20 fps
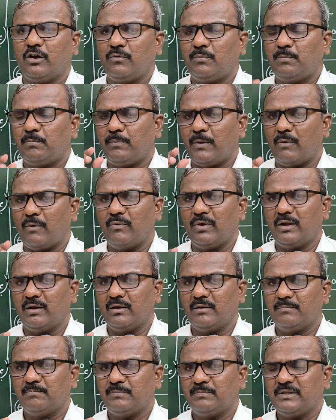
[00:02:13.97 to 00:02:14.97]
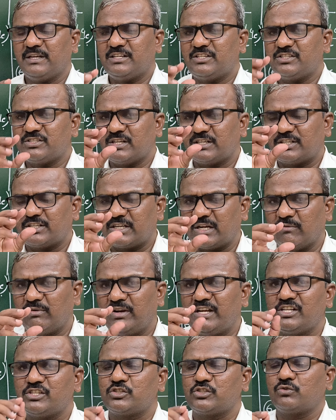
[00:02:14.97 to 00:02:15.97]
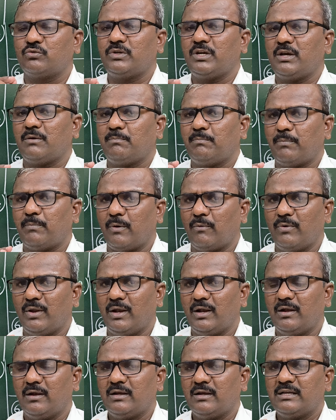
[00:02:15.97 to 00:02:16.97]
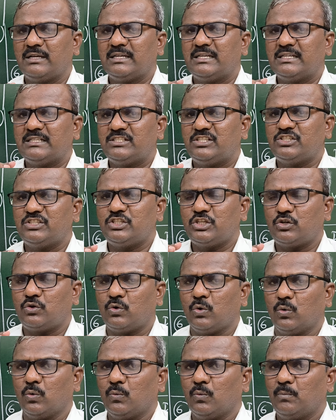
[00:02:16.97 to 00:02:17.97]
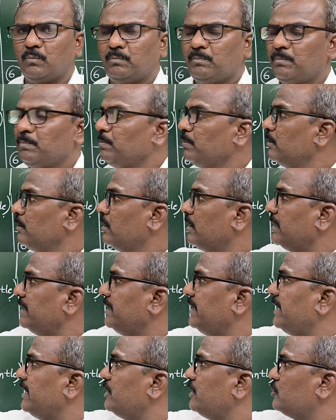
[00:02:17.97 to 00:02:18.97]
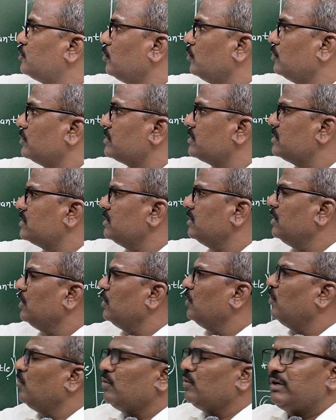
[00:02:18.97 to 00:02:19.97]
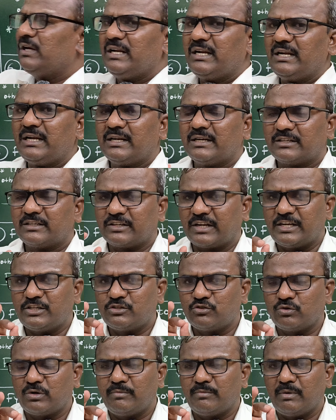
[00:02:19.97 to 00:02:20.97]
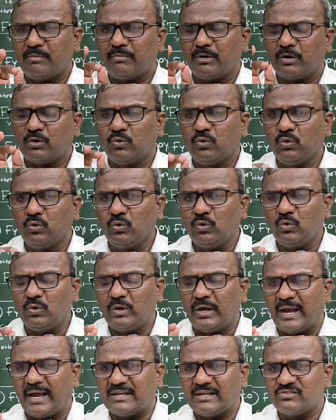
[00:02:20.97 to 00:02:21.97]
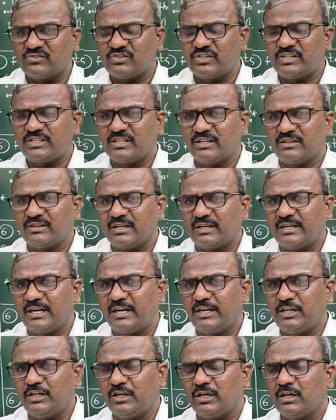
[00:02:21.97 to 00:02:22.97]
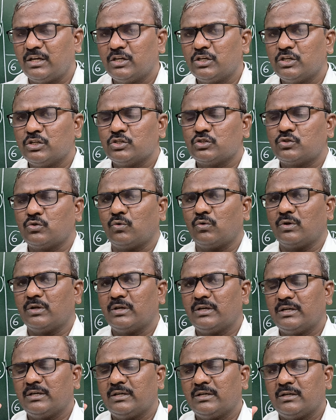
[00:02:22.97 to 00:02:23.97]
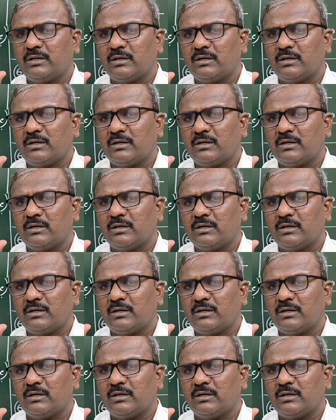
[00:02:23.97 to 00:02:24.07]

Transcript: of Pavel. It is a traveling story of Pavel Chichikov. Dead souls. Only try to remember who has written the dead soul.